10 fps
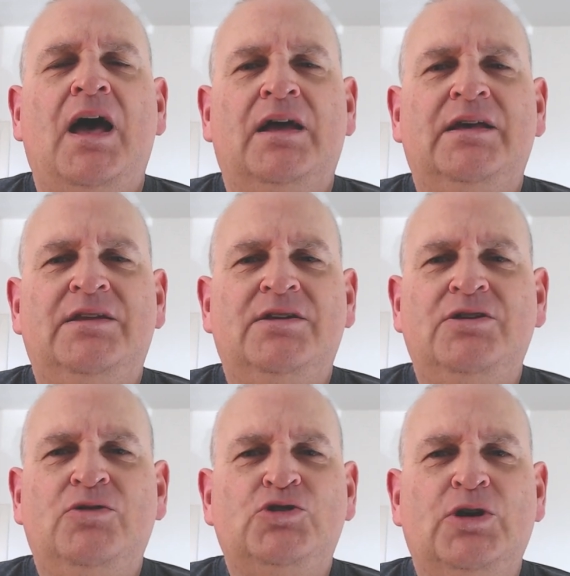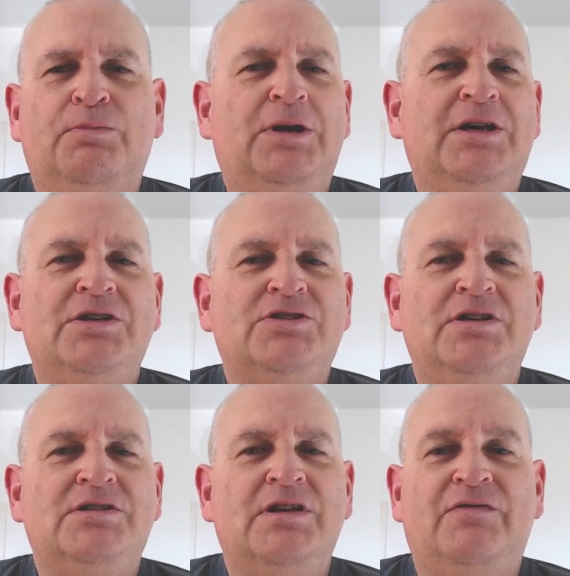in the usual
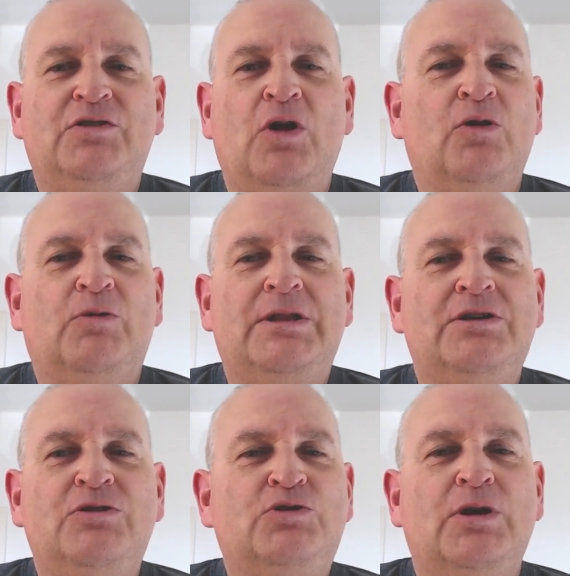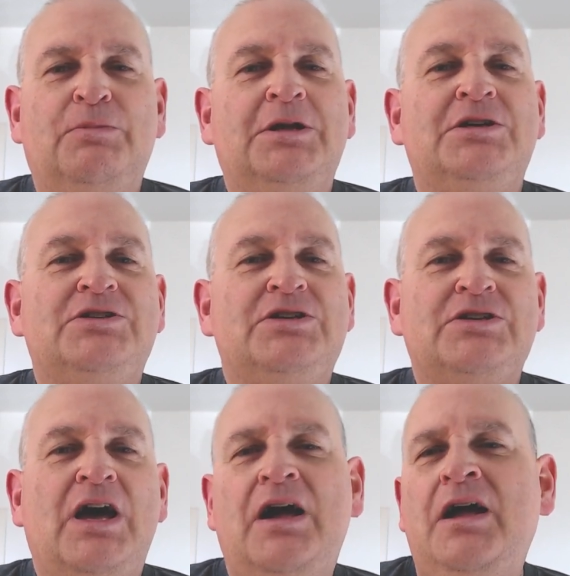places, if you don't know where the usual places
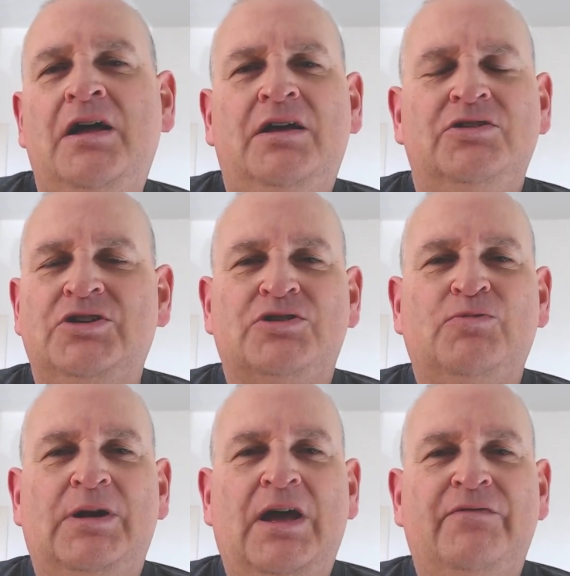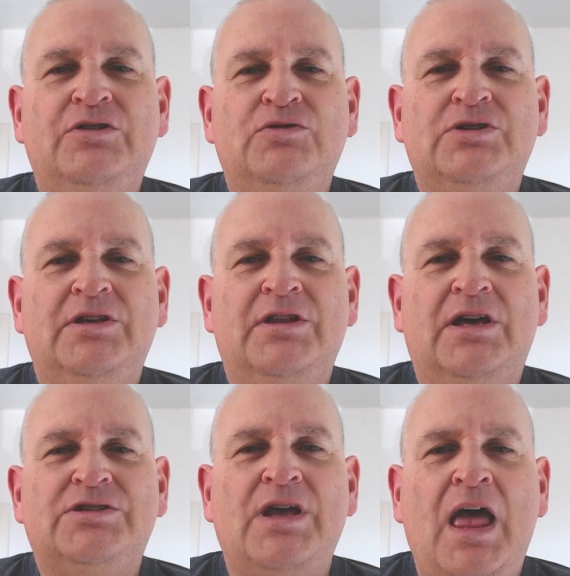are, just wherever you see
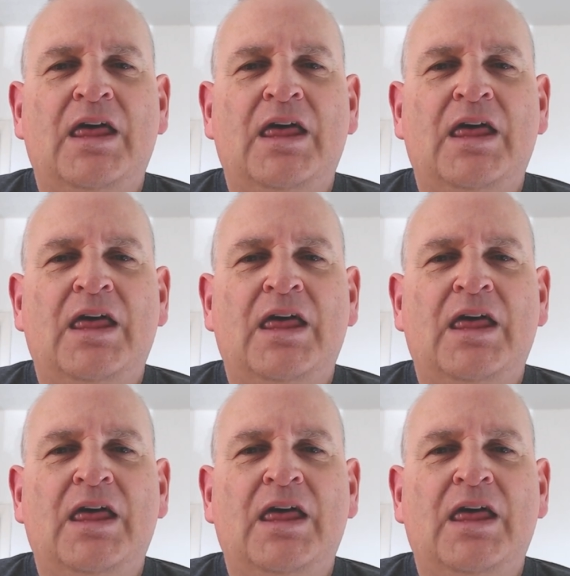this.